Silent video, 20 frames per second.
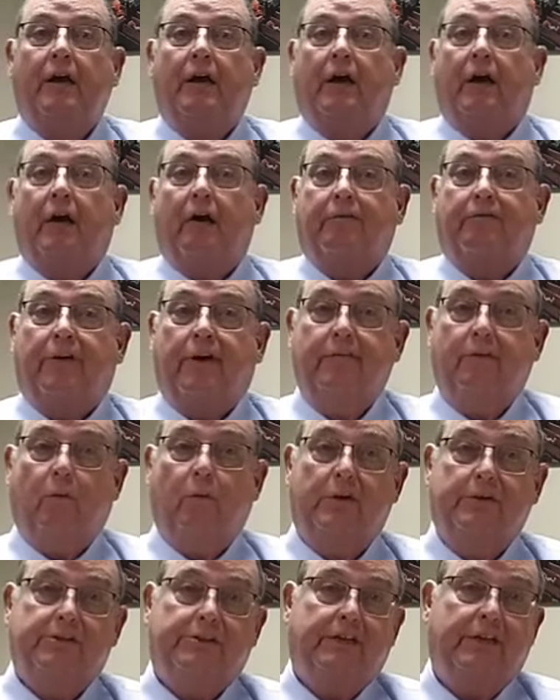our
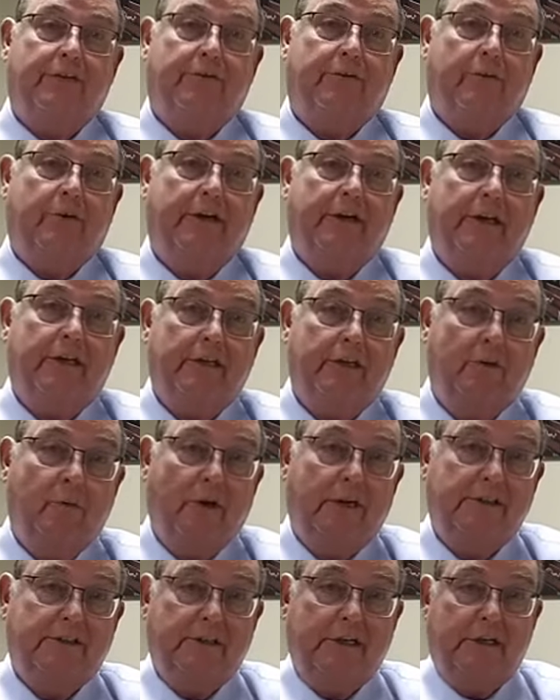501c3 at
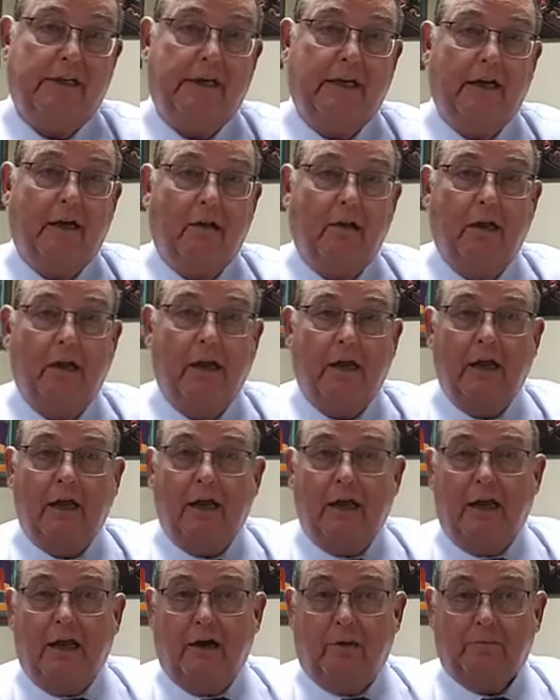UACDL.
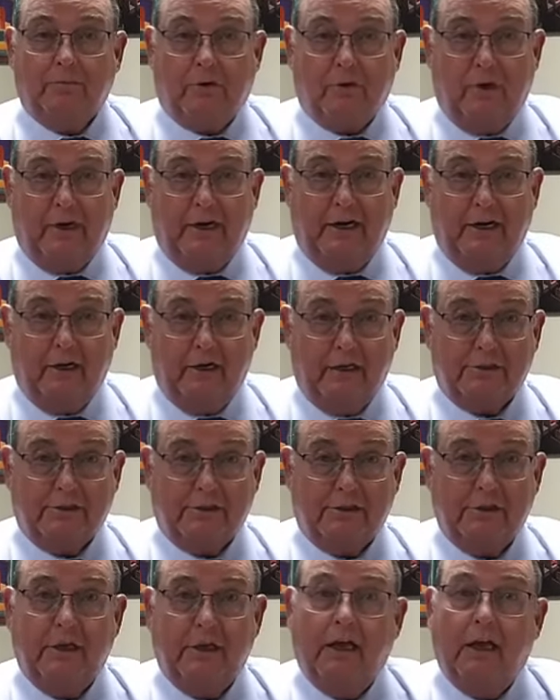Help train
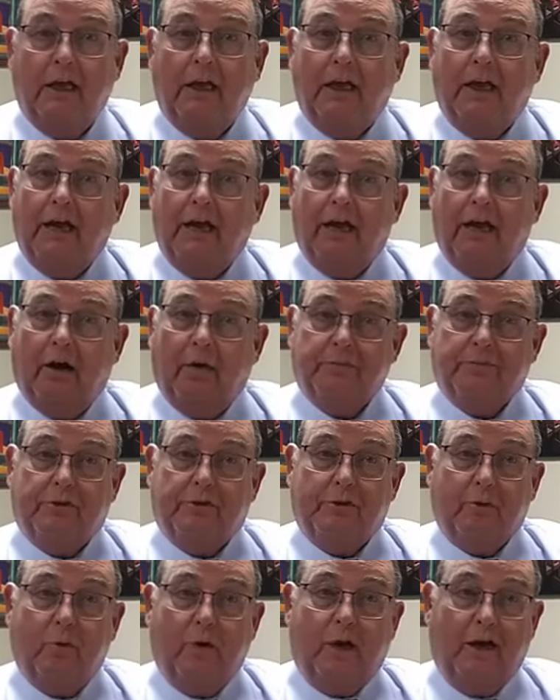us, help
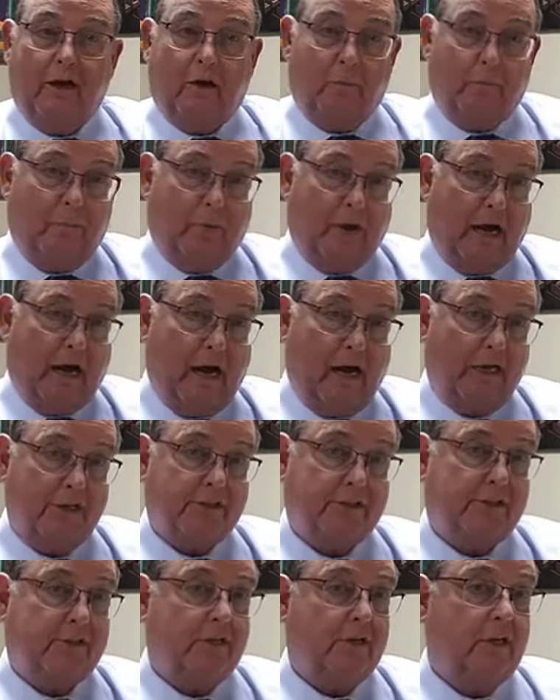
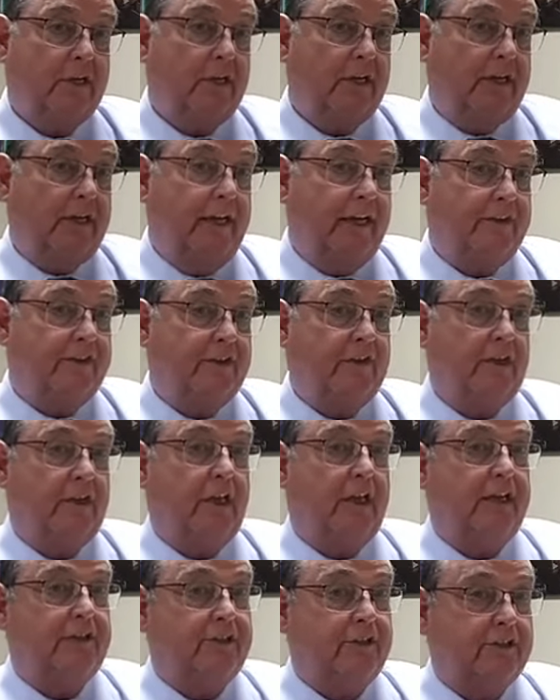us get the
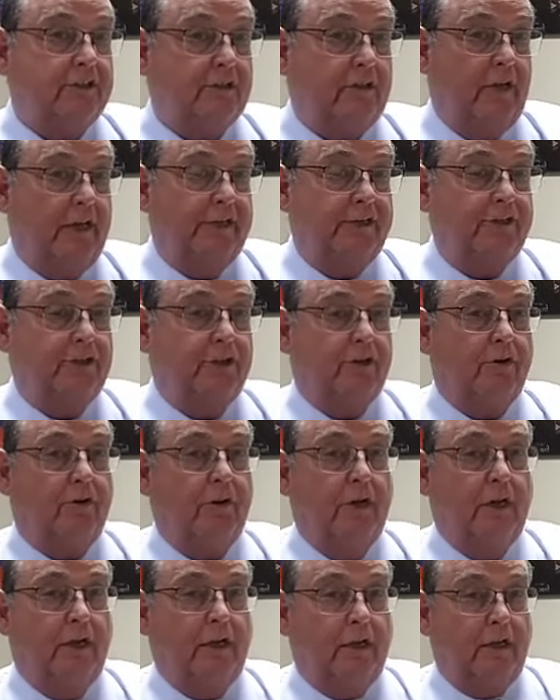legislature
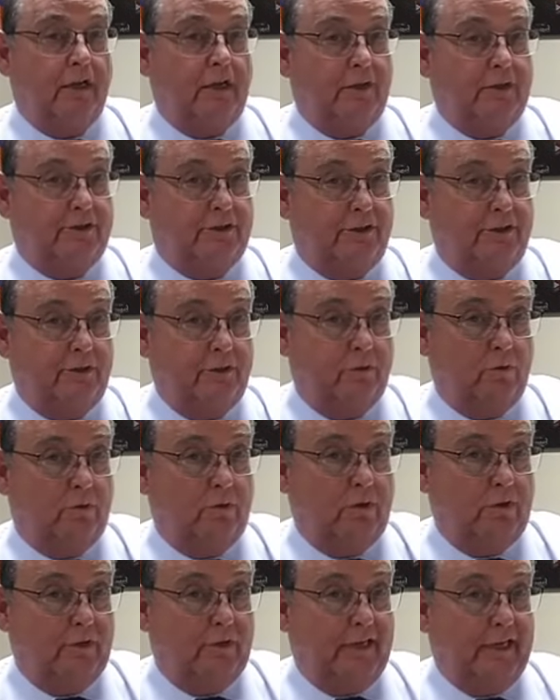to
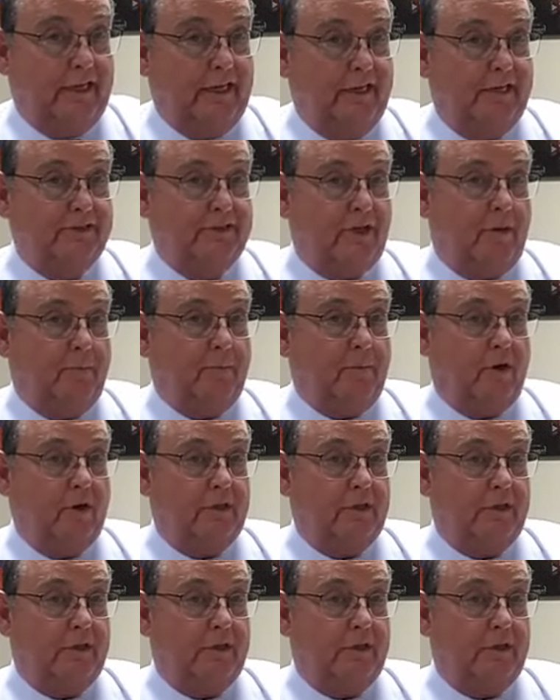ease up on